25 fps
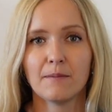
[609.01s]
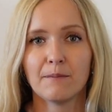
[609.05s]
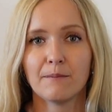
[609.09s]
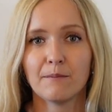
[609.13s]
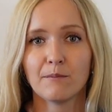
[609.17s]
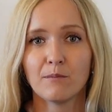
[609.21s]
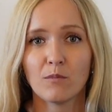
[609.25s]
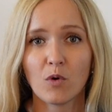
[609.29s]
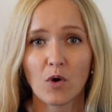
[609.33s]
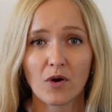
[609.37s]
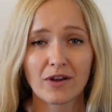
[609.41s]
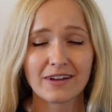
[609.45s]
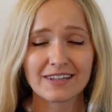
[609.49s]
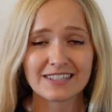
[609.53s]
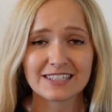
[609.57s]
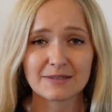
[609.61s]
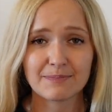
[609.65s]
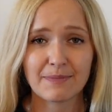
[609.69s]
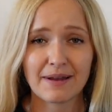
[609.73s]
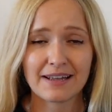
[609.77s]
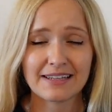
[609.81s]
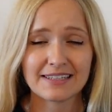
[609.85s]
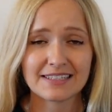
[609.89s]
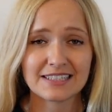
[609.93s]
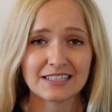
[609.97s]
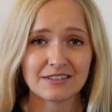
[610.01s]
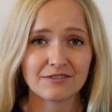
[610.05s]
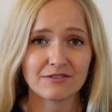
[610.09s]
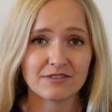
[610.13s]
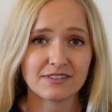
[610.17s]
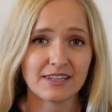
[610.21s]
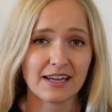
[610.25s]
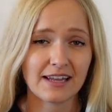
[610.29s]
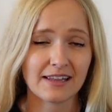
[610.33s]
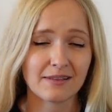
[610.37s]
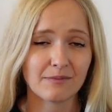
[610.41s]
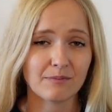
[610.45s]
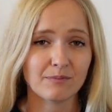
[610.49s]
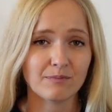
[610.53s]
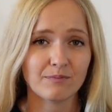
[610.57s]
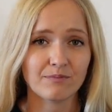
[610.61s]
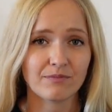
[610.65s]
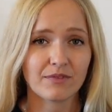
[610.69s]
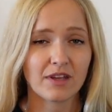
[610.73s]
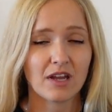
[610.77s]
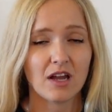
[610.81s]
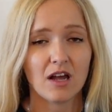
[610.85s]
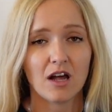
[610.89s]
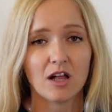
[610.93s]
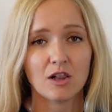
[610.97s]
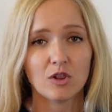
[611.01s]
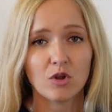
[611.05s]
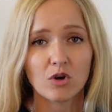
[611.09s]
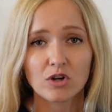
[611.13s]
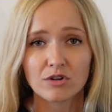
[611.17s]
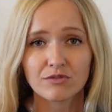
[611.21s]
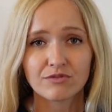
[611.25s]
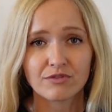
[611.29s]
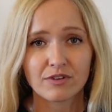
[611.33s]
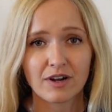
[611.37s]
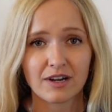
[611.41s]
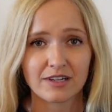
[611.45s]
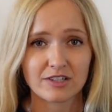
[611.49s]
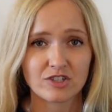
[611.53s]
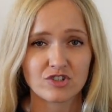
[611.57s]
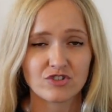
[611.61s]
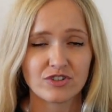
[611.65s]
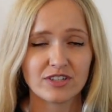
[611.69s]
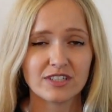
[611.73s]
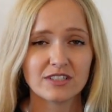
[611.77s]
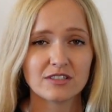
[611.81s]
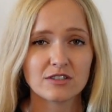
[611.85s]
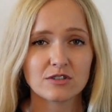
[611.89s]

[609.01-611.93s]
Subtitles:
more expensive than a lot of countries,